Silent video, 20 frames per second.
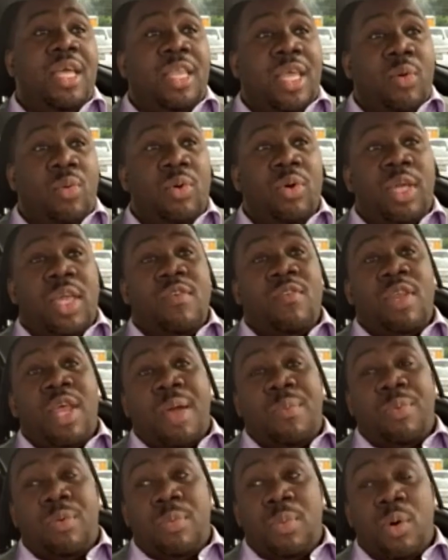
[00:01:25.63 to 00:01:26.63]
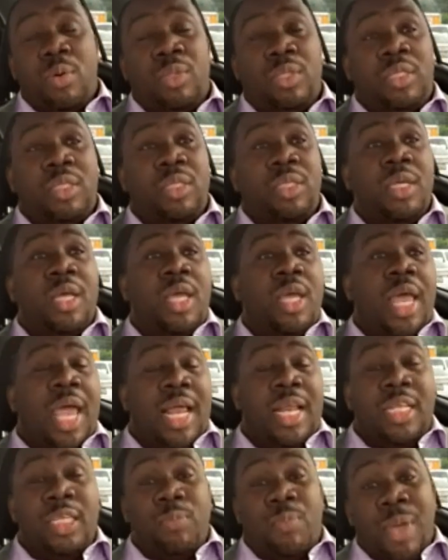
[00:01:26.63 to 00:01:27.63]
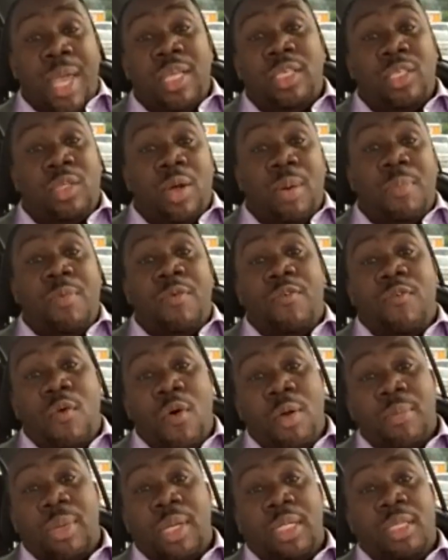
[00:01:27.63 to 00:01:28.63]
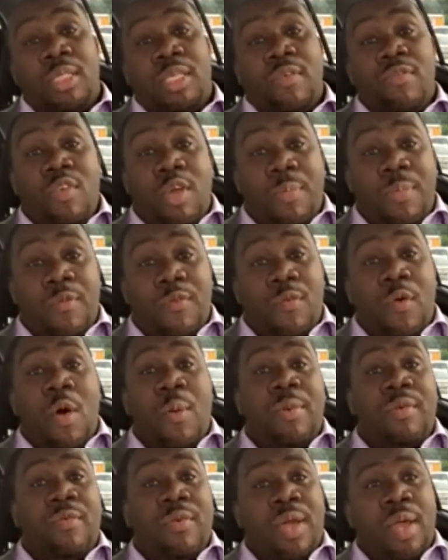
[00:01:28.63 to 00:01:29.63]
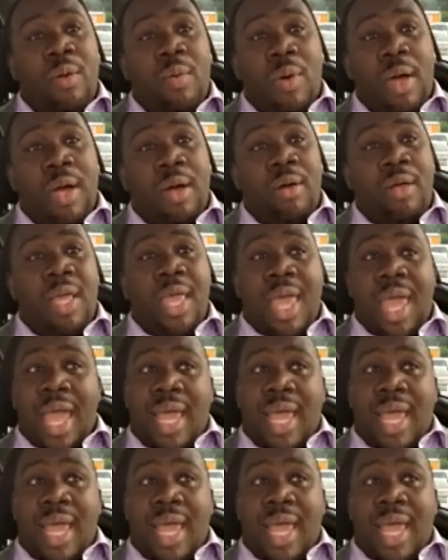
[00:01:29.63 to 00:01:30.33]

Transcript: they will give you that promotion and it's based on performance if you're performing very well